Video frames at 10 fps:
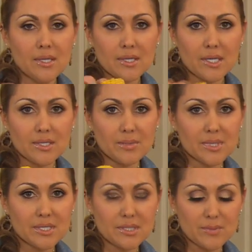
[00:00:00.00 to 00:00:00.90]
cut them
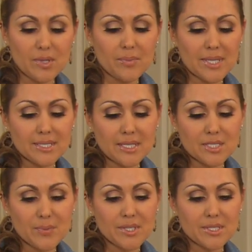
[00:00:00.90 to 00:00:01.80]
into small
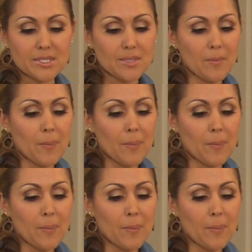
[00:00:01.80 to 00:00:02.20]
bite-sized pieces.